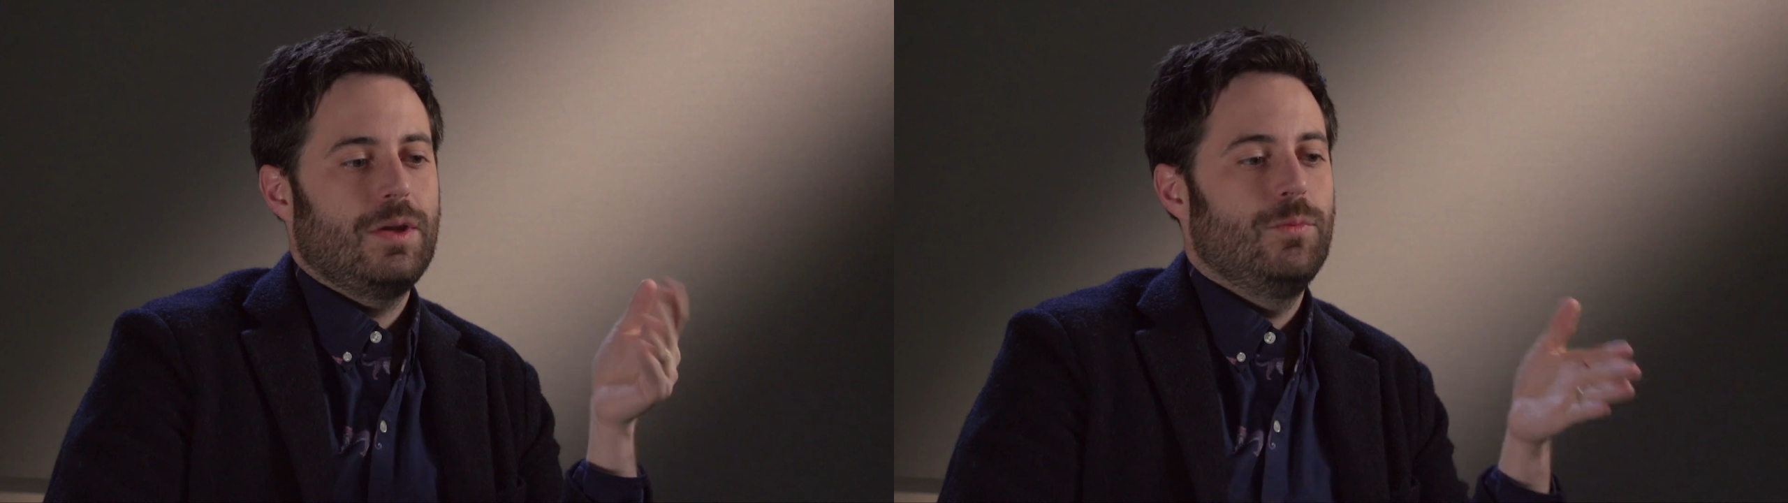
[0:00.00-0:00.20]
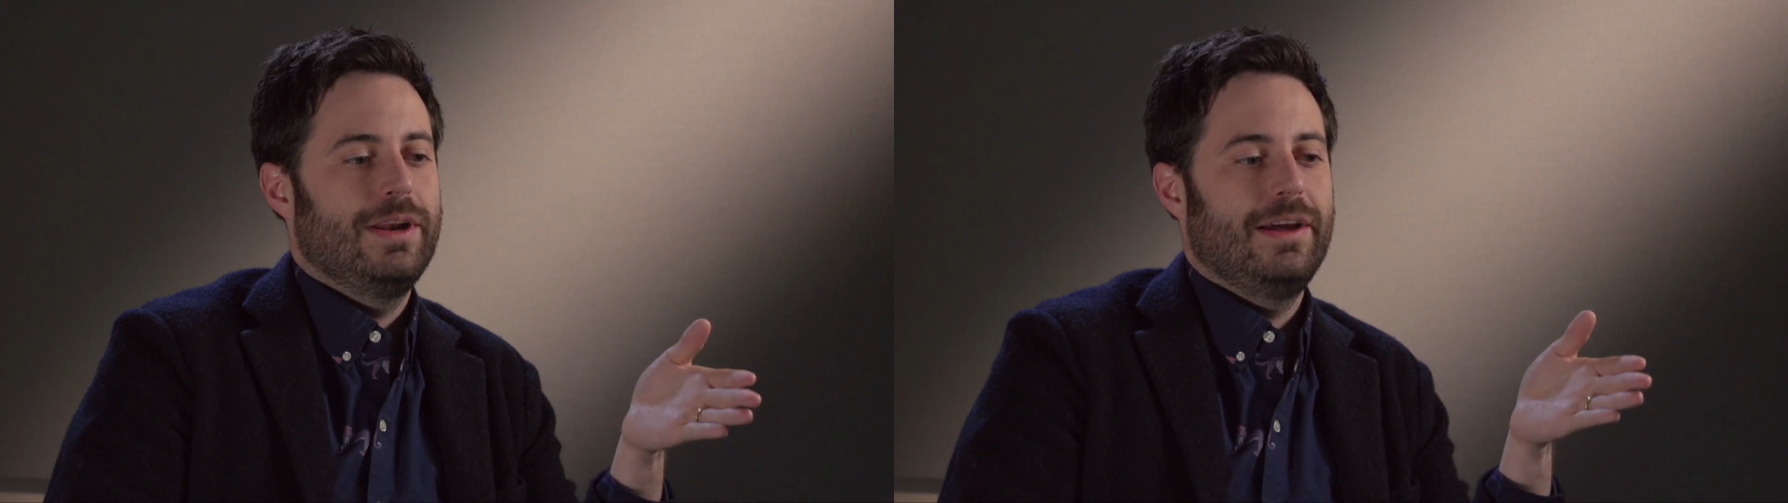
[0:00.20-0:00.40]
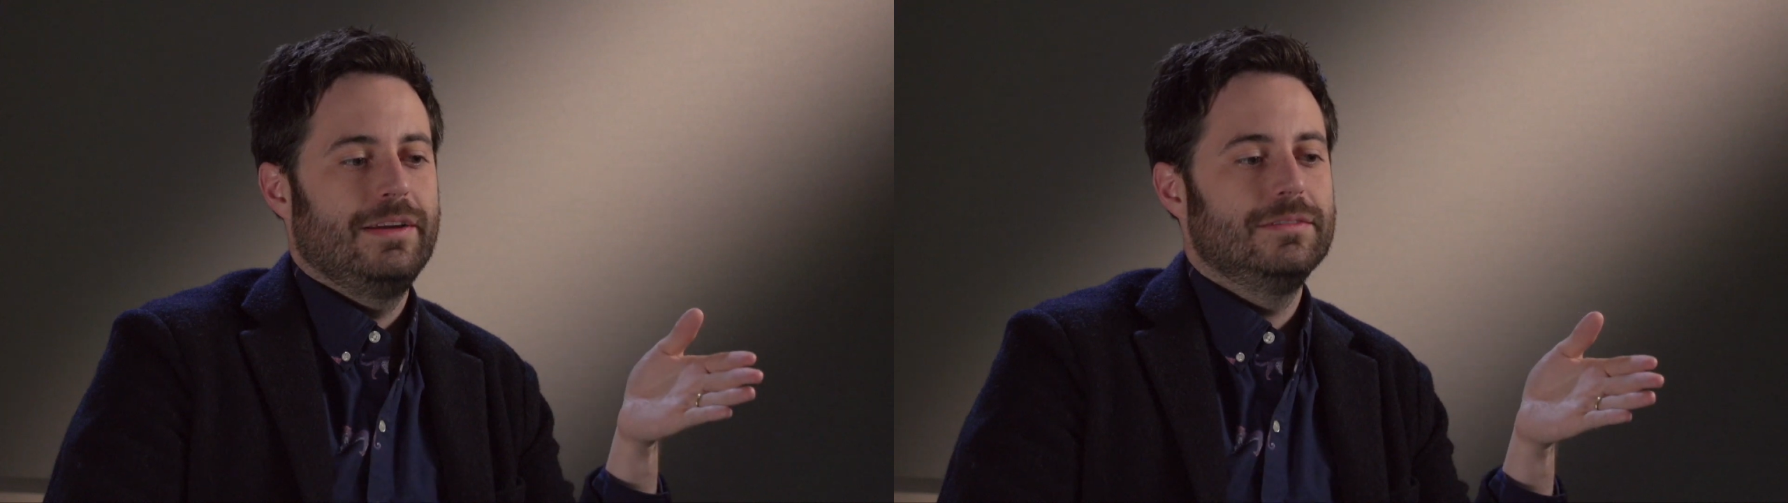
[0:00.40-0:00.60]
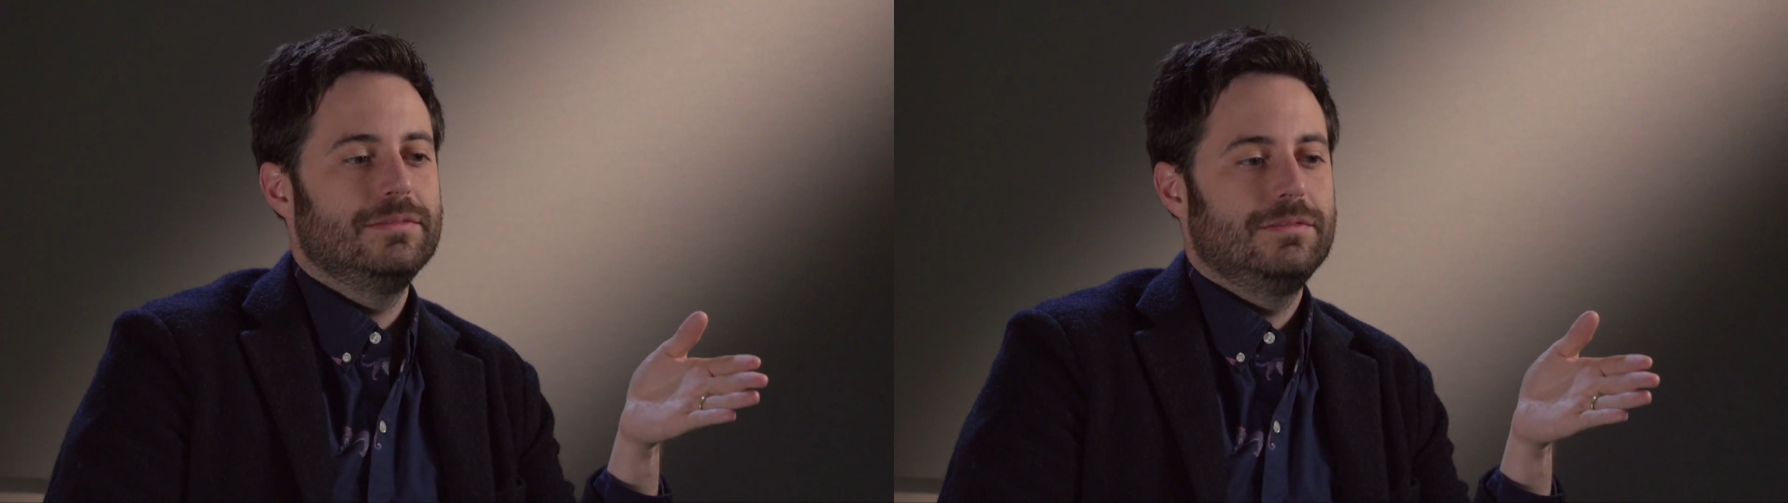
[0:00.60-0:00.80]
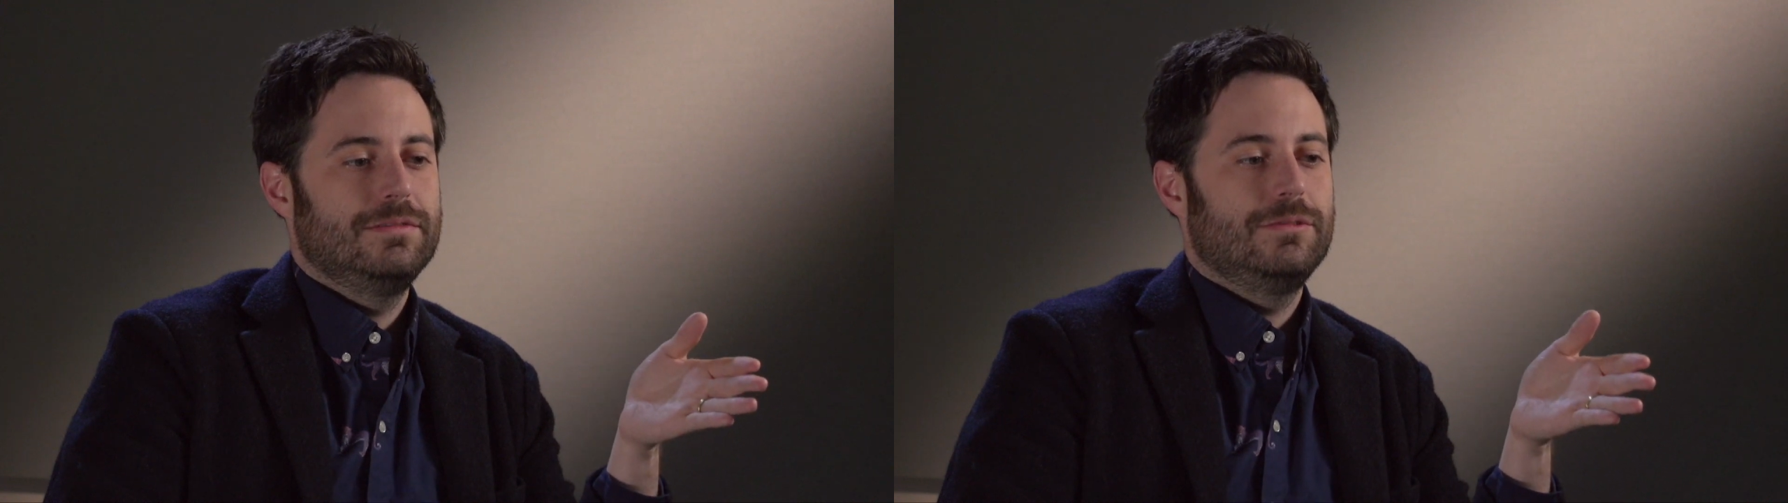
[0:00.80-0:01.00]
when I
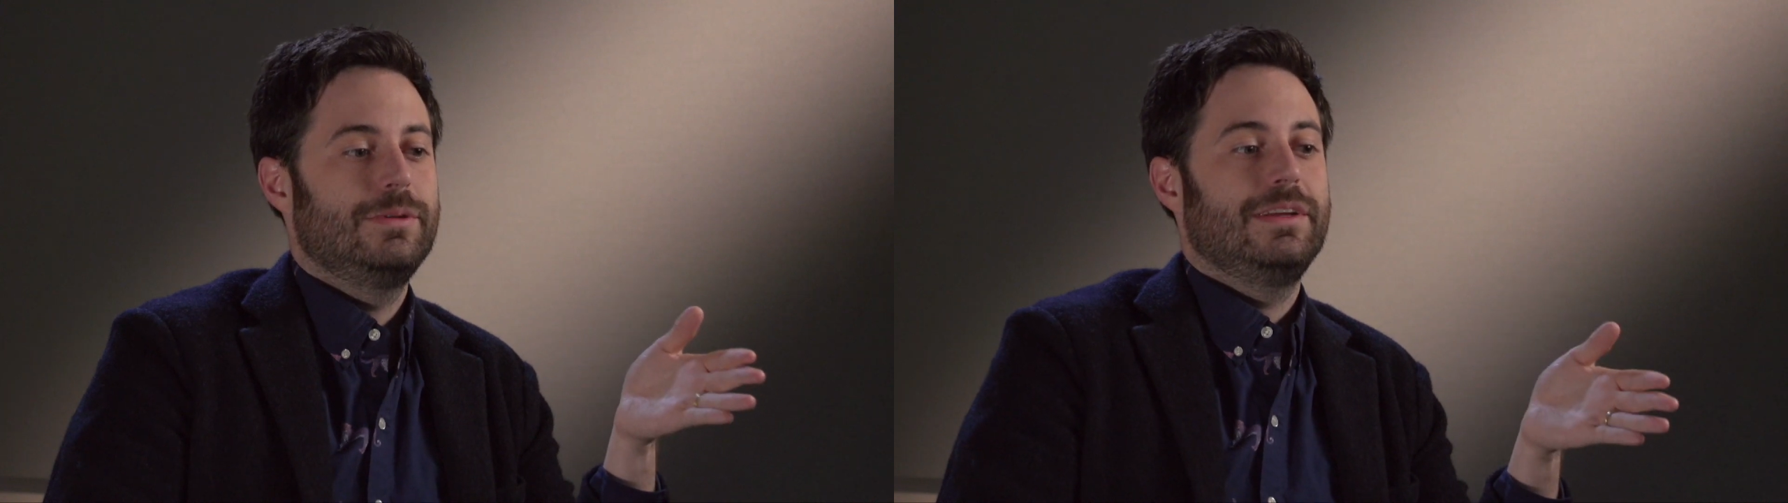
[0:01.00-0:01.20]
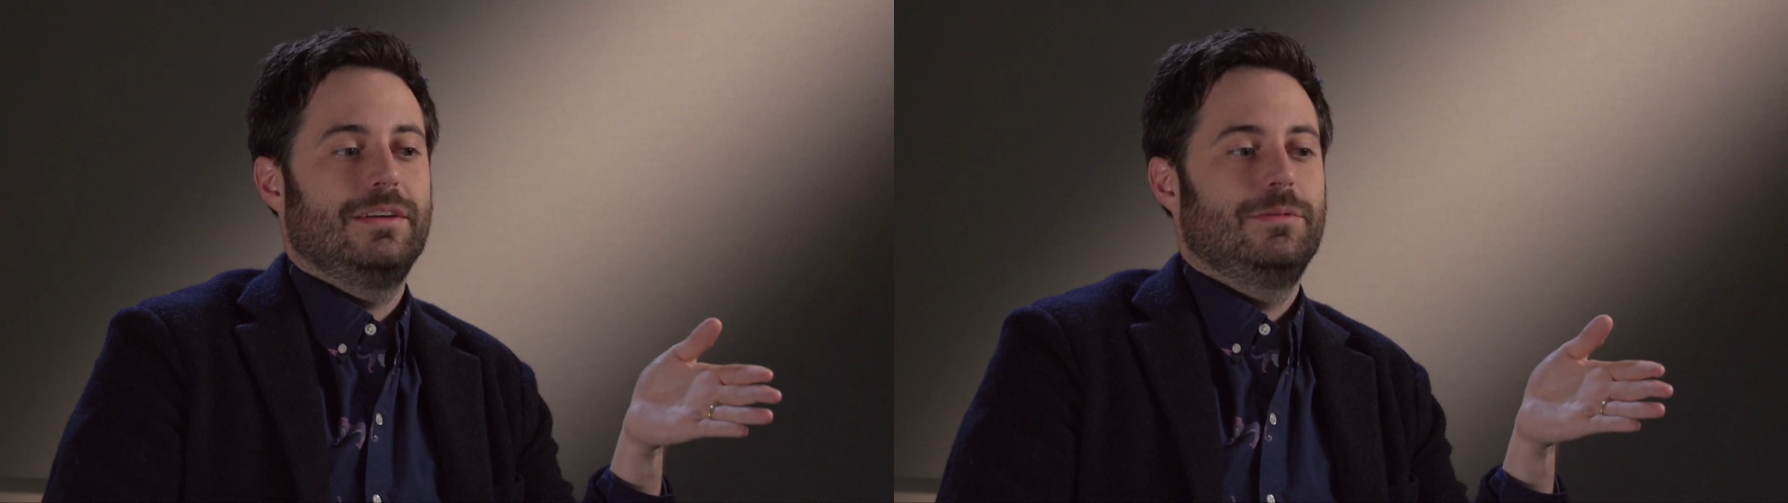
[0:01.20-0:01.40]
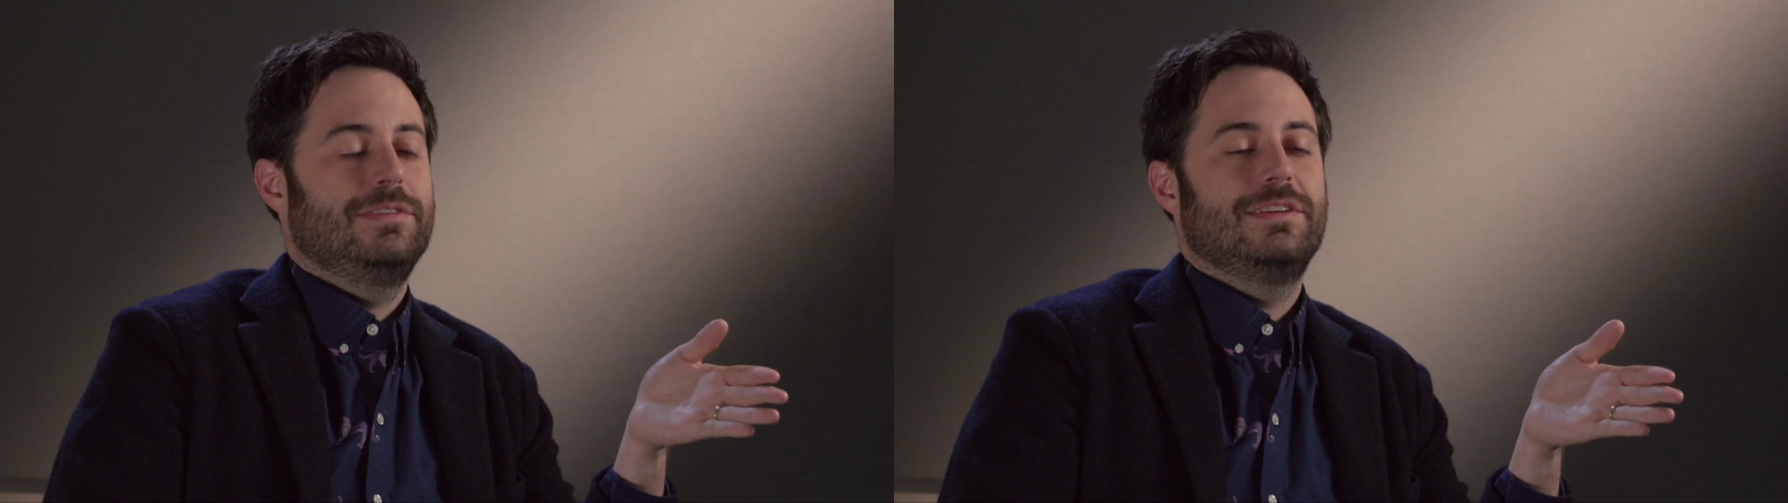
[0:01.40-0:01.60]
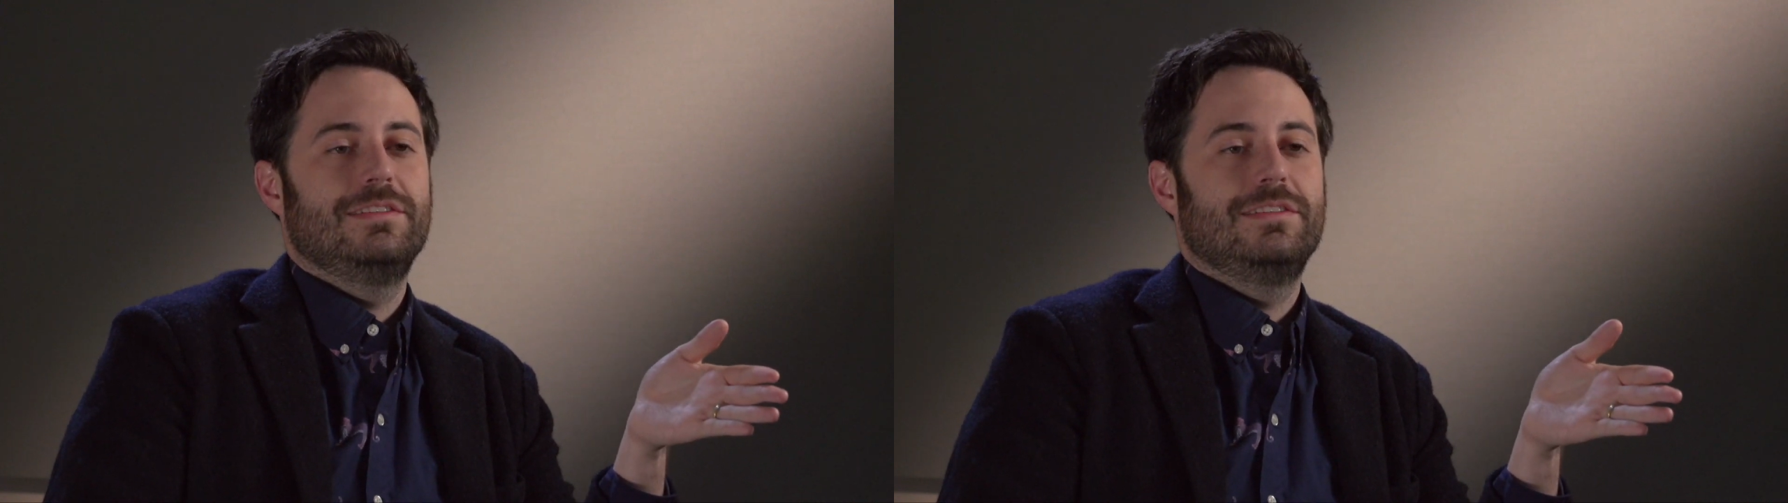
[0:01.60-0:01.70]
really was